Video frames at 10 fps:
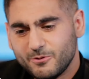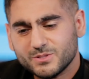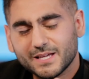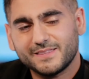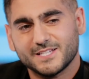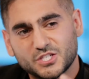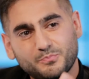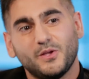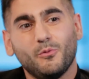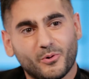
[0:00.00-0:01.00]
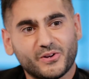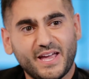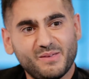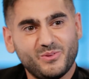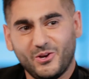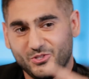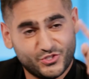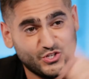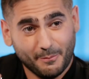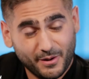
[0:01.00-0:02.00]
it was like this Spielberg game. You know,
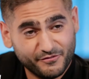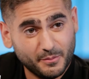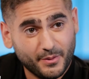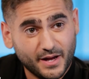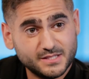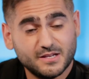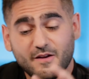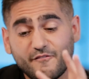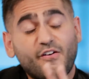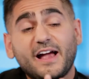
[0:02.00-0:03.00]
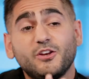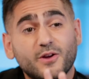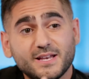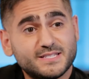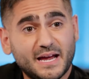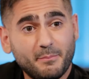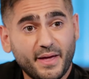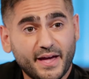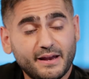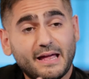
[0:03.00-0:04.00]
jump off the bus, find your inside
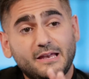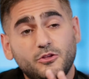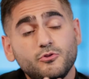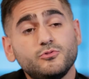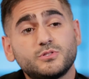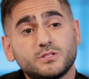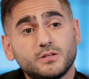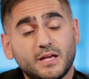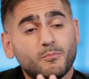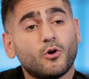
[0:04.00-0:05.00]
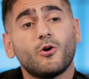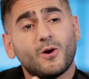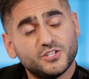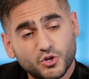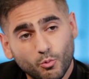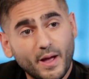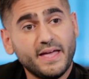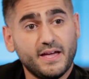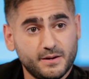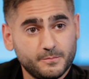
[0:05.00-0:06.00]
man, and use him or her as your
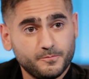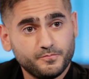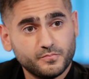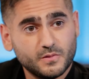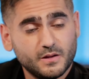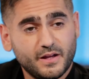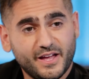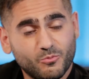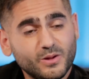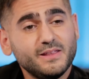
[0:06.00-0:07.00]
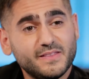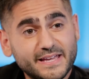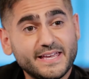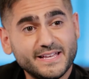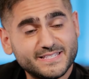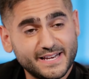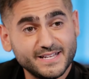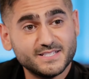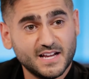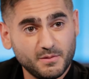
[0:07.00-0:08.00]
way in. And really the key is that
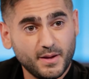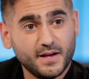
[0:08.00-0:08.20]
inside